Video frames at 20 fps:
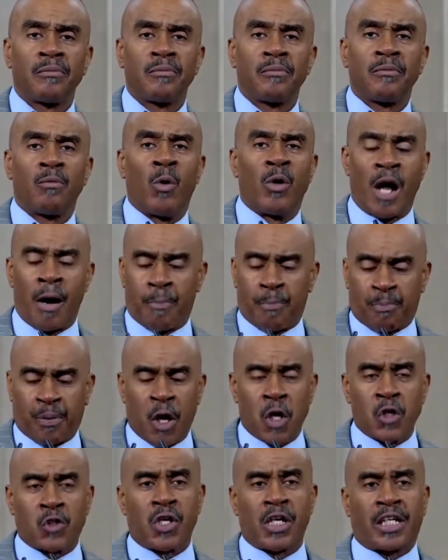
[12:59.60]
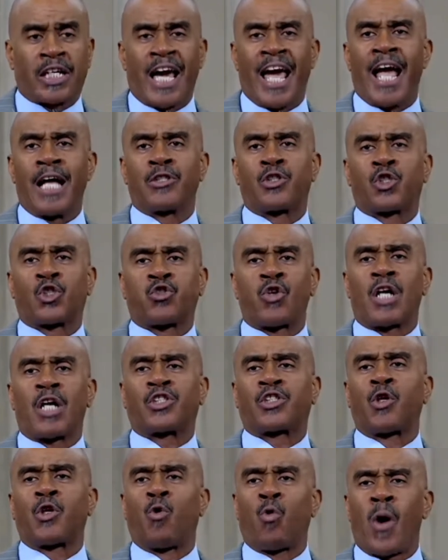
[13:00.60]
When a person can't
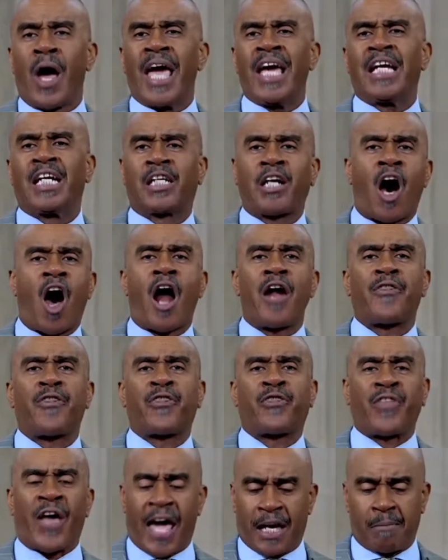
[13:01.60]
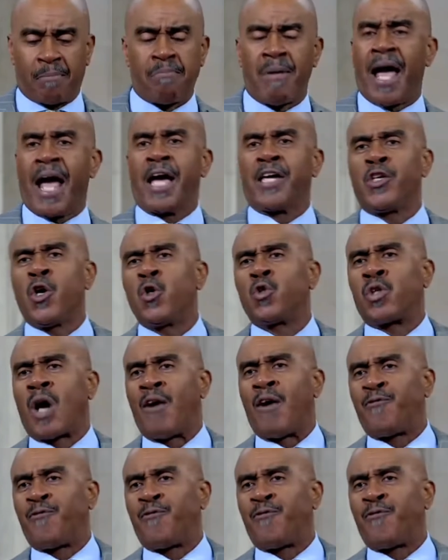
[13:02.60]
trust the way God thinks, man, you's a